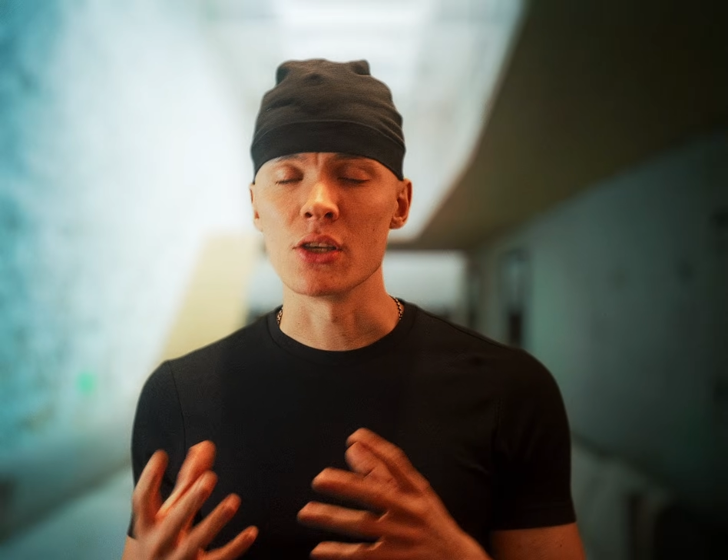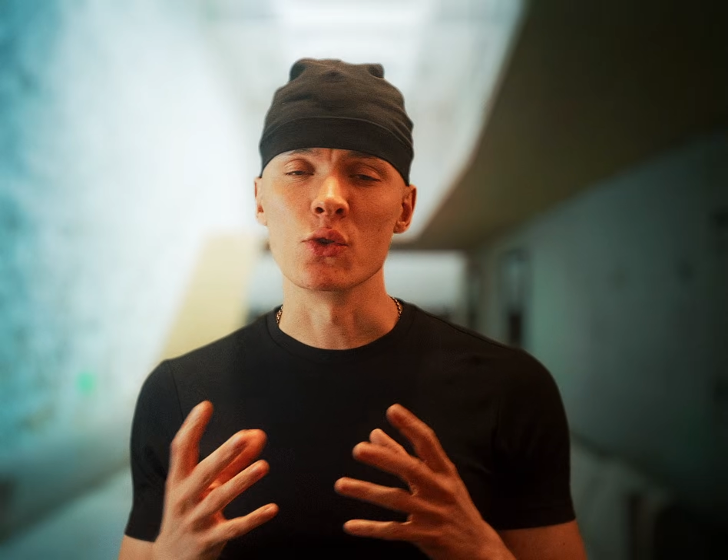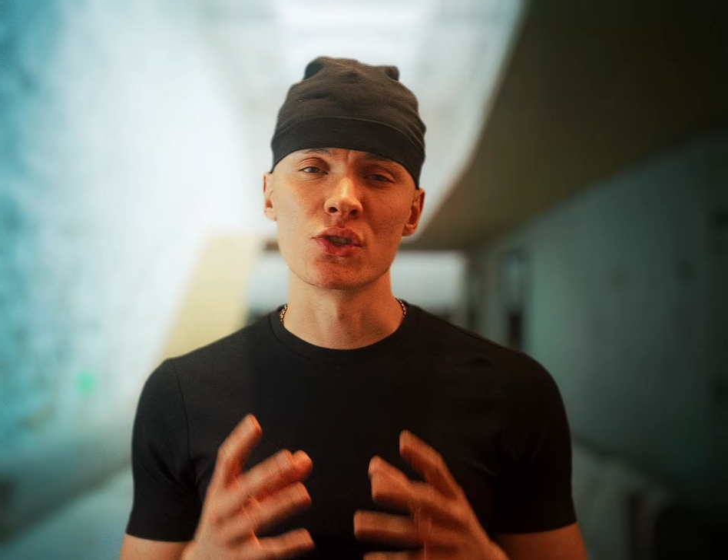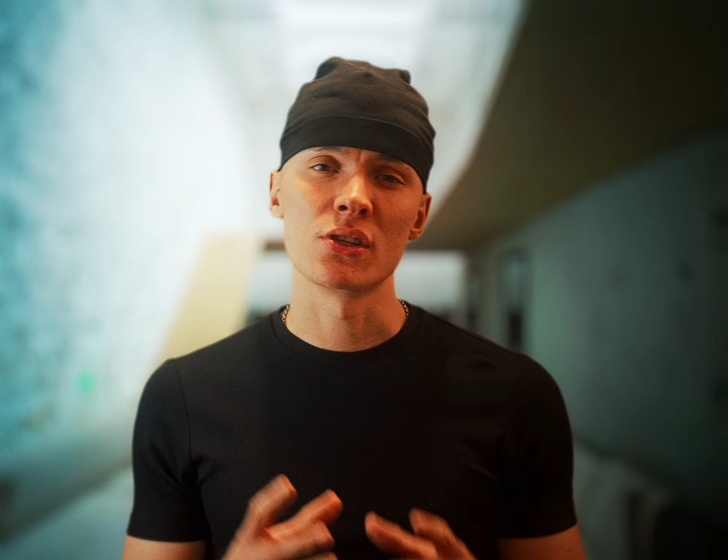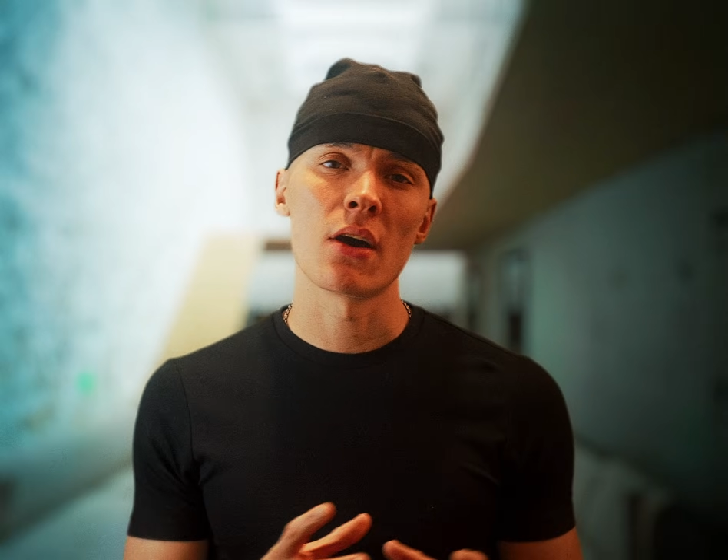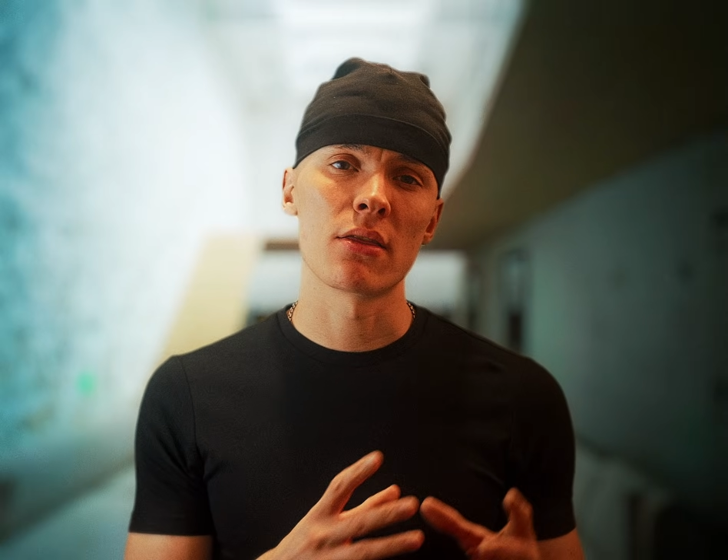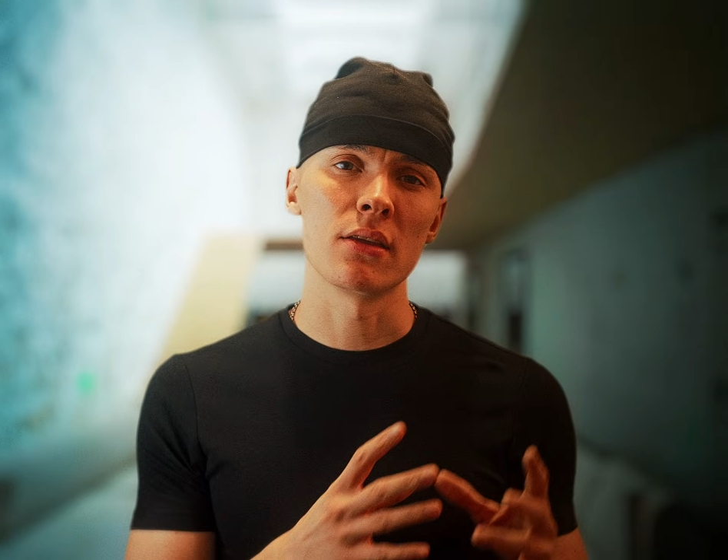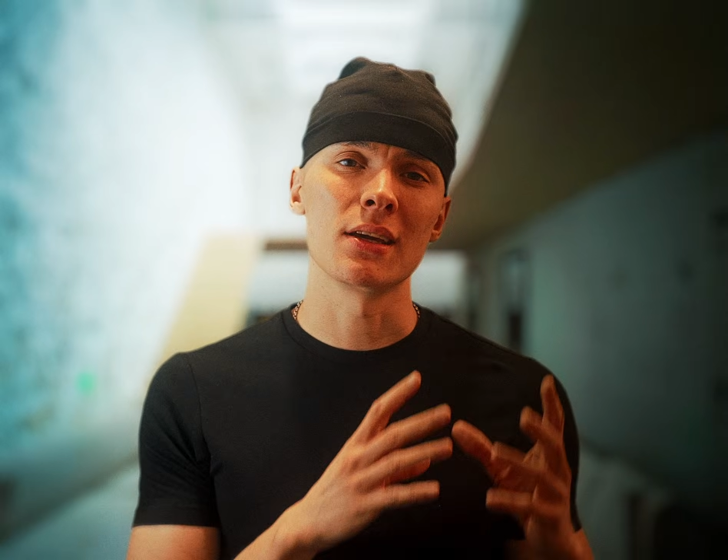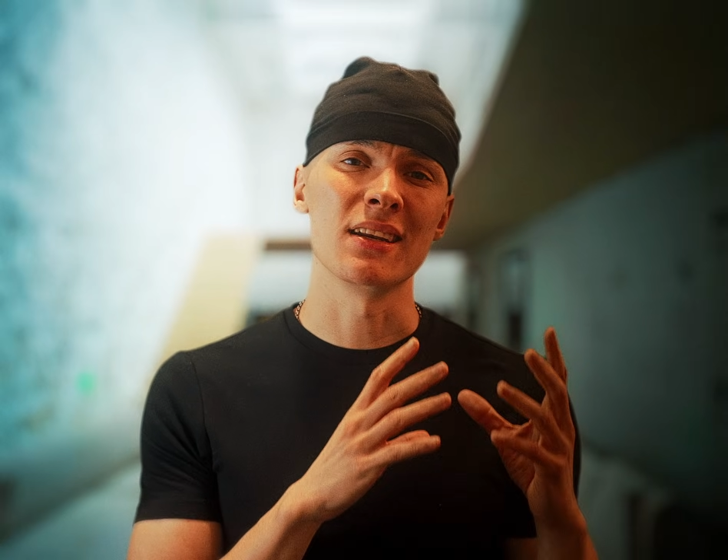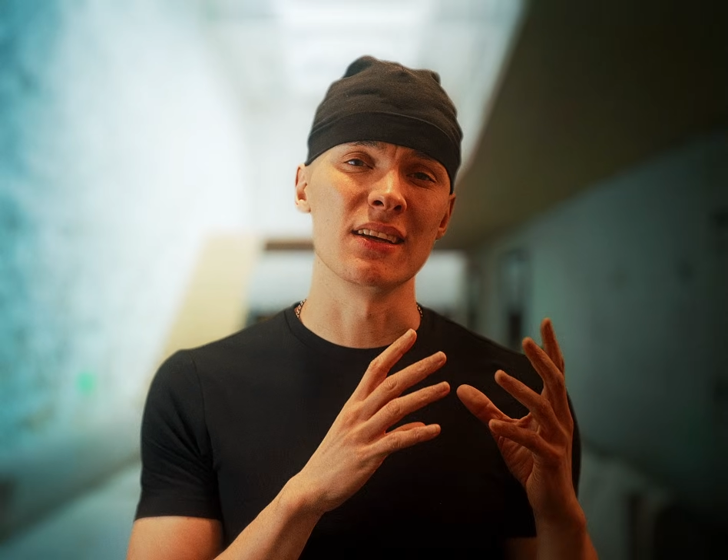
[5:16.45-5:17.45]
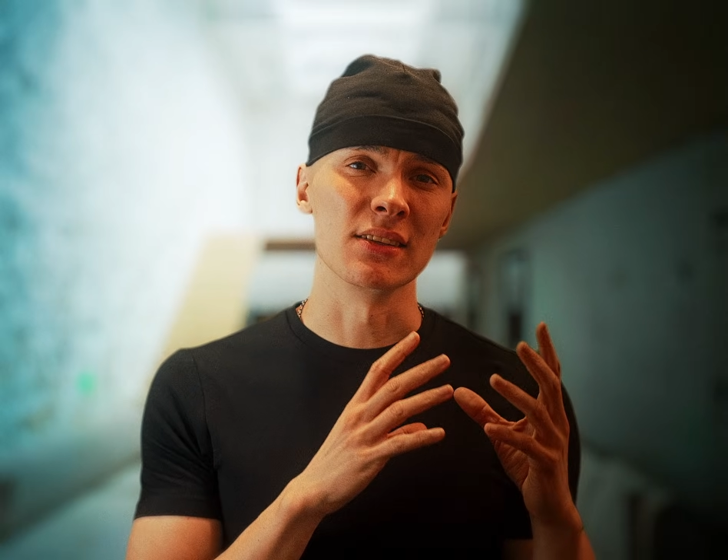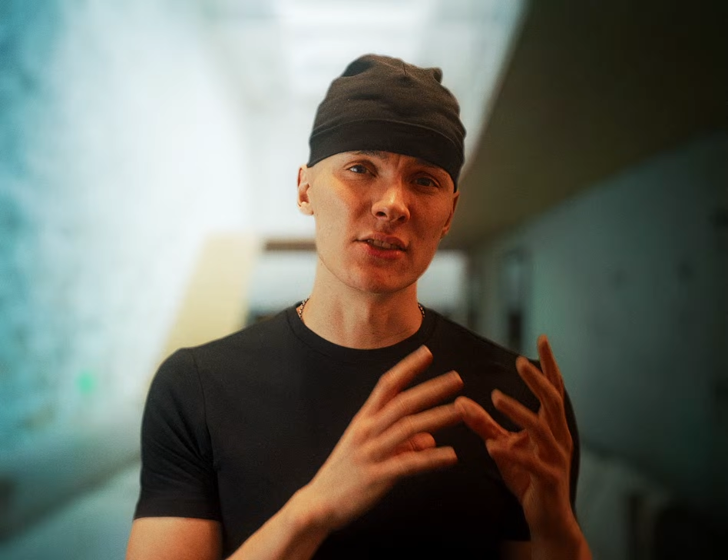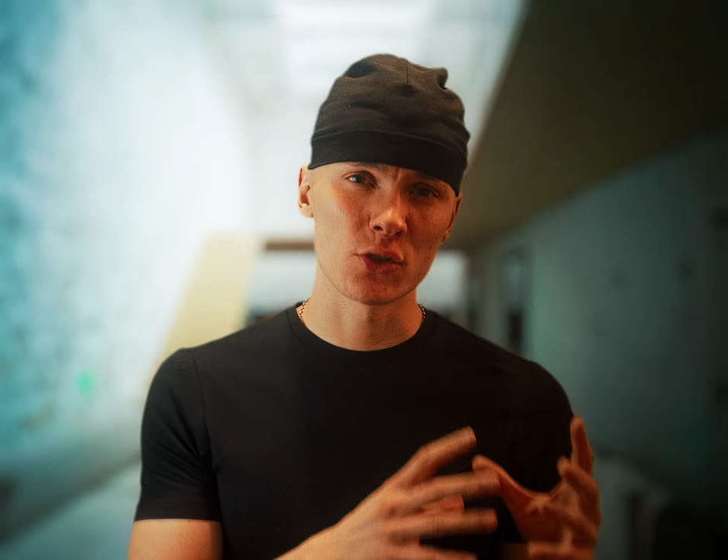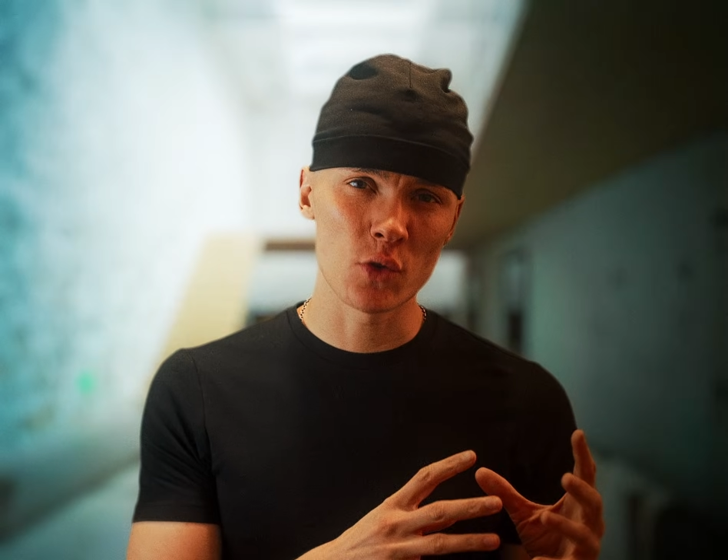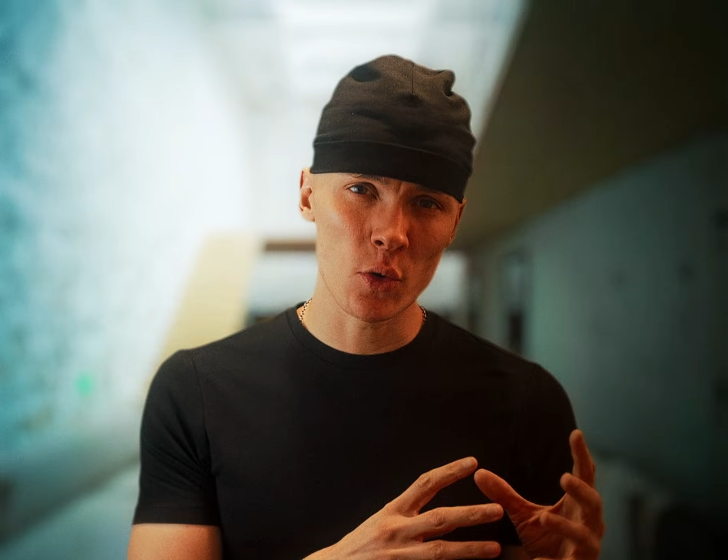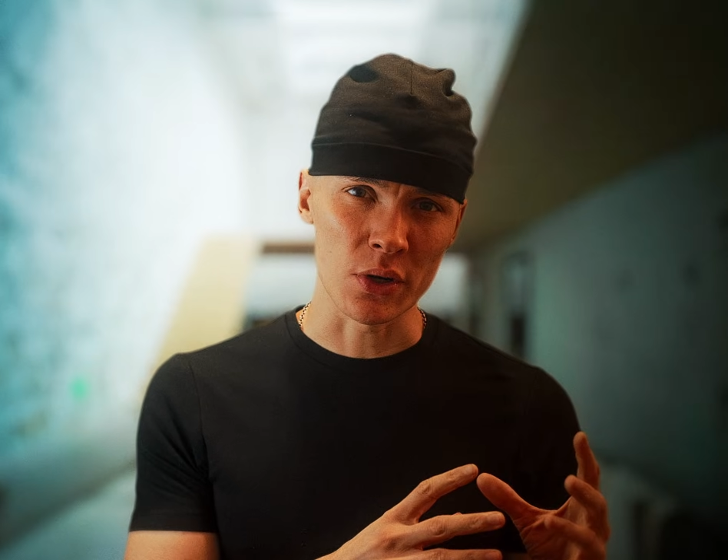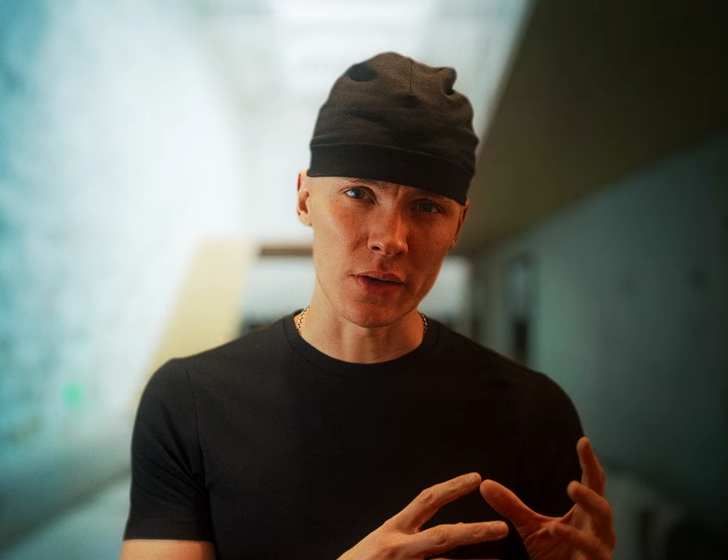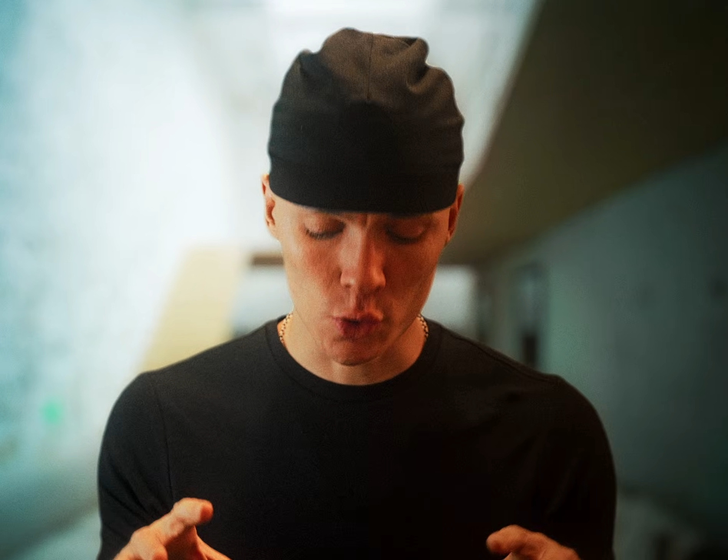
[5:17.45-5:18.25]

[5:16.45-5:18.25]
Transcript: and you start thinking in story.